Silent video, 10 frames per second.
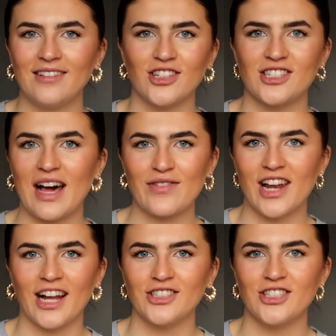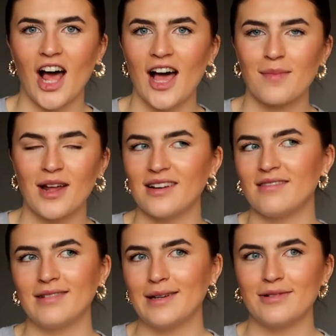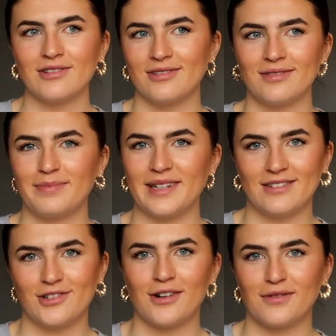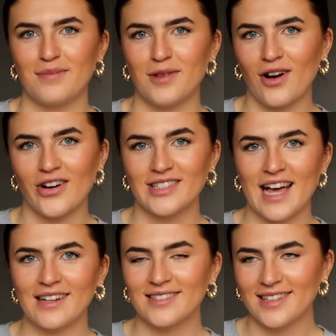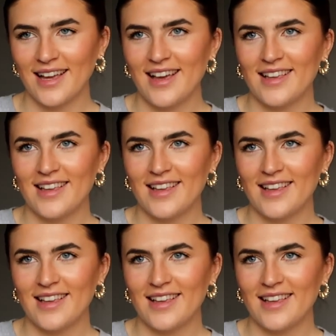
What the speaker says: just after lunchtime, and we were a bit drunk from the cocktails,